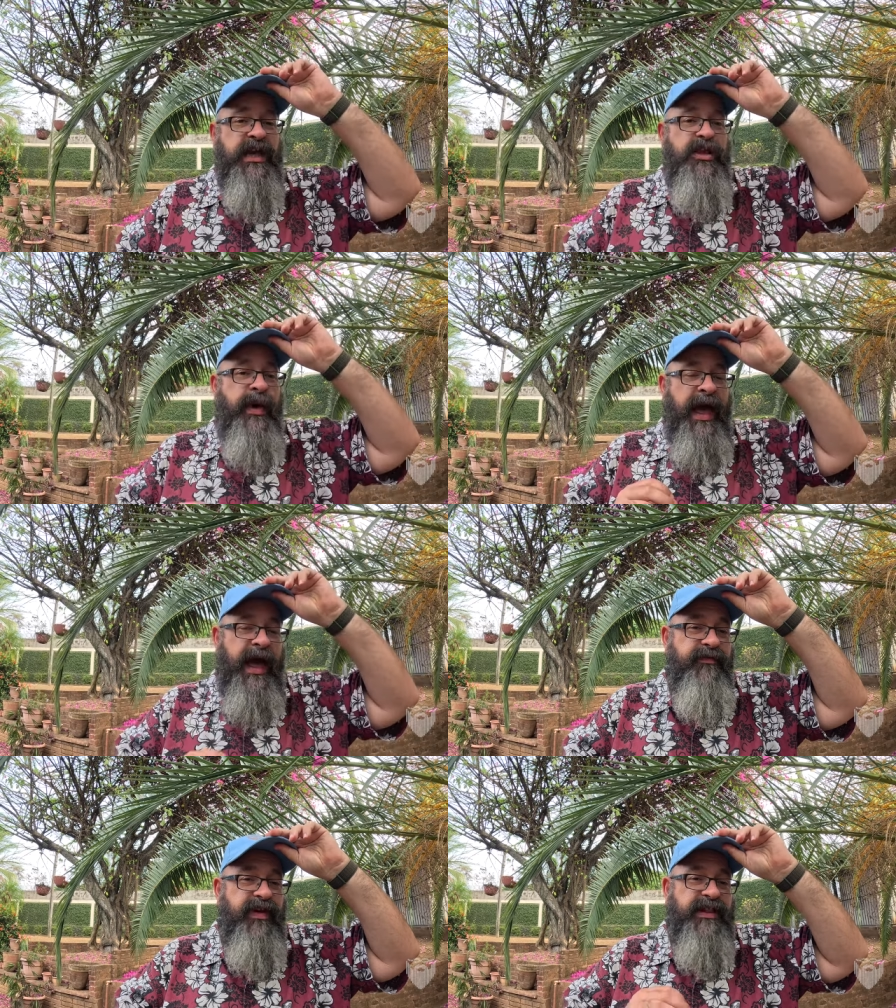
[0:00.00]
you
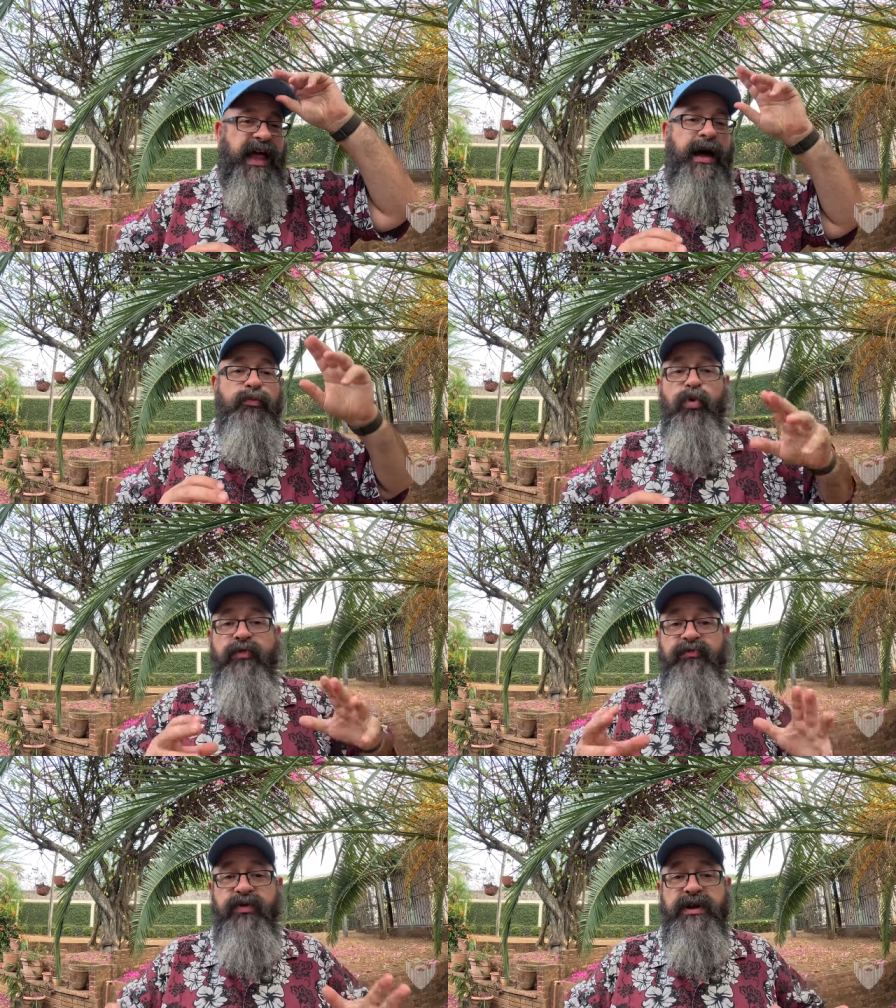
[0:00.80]
have a lot more
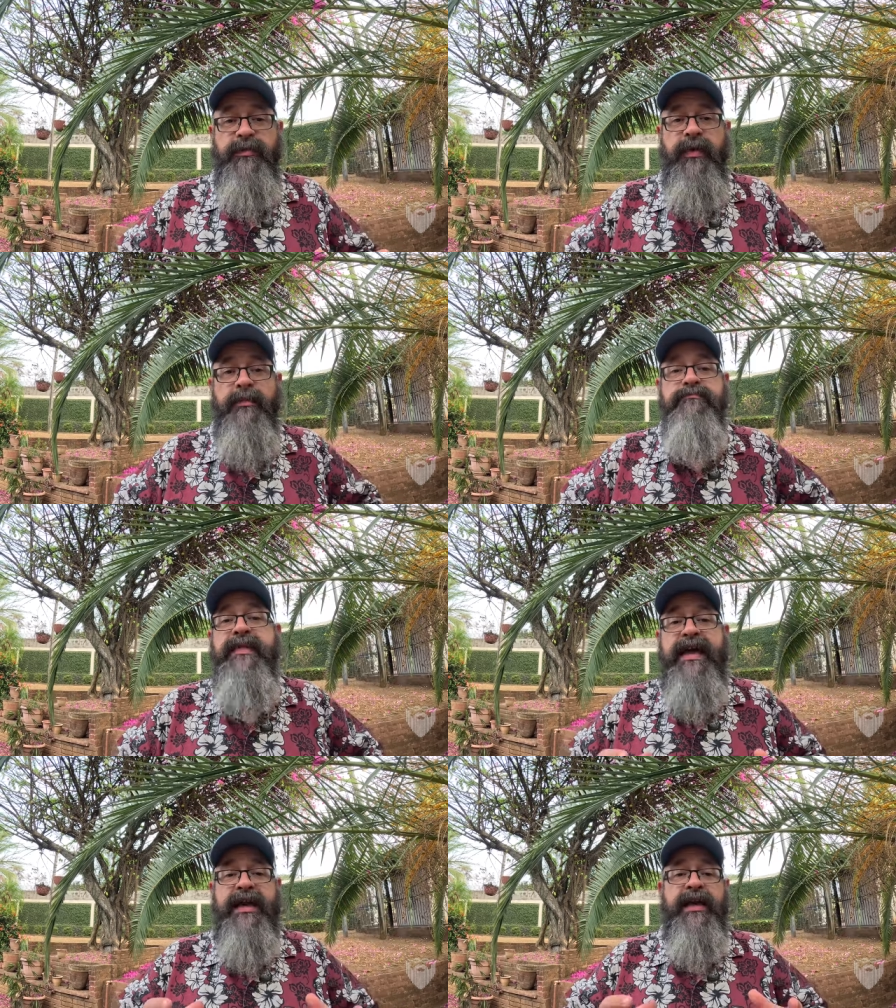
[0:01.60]
freedom,
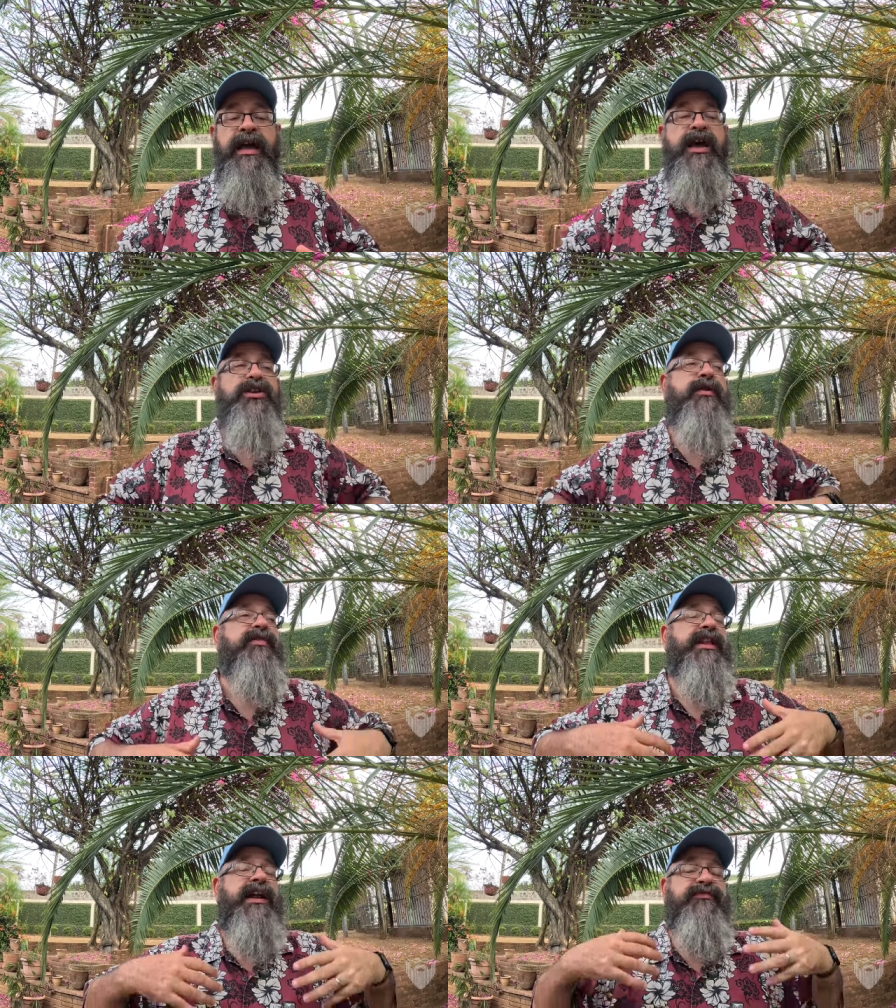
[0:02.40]
meaning you have a
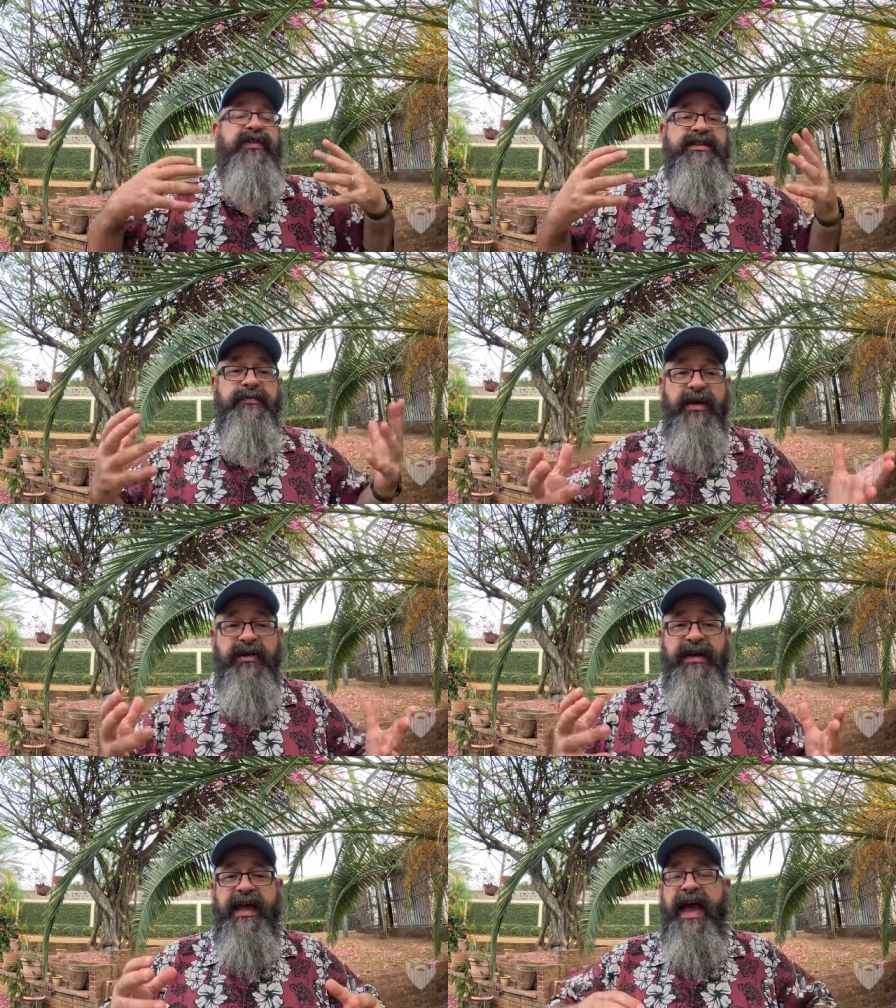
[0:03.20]
lot of
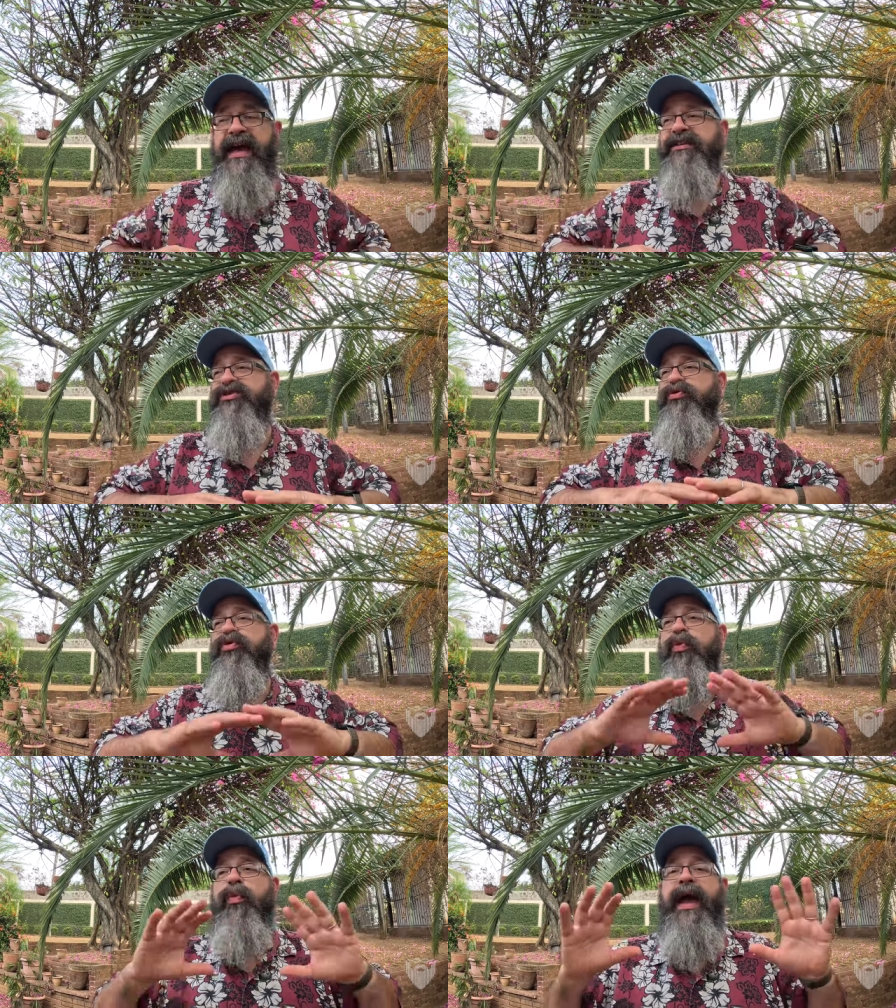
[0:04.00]
flexibility as to
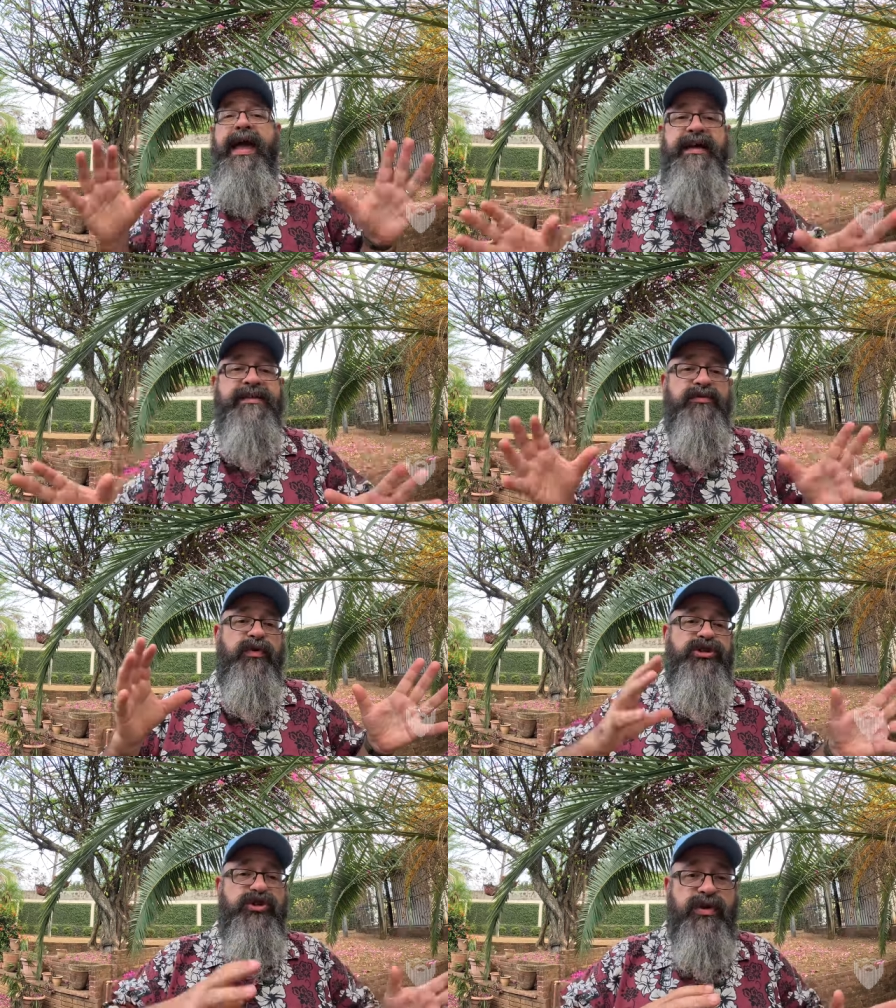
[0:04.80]
the ways in
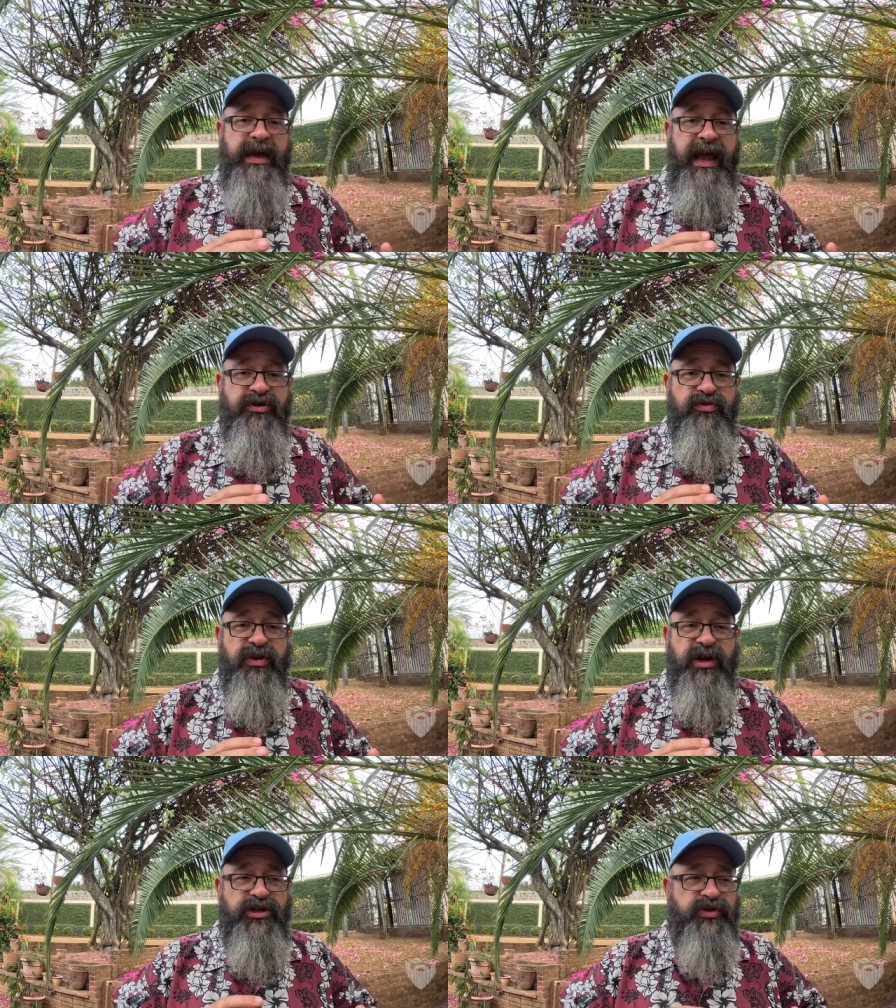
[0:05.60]
which you can enter the
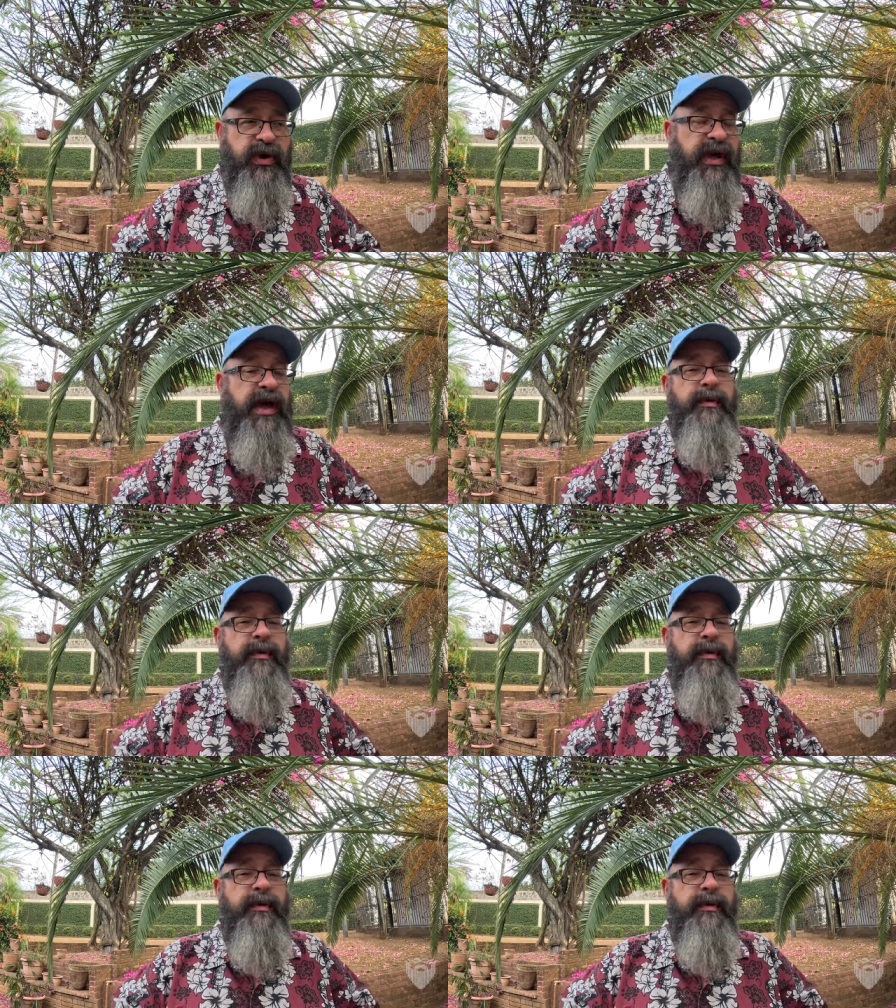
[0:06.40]
country.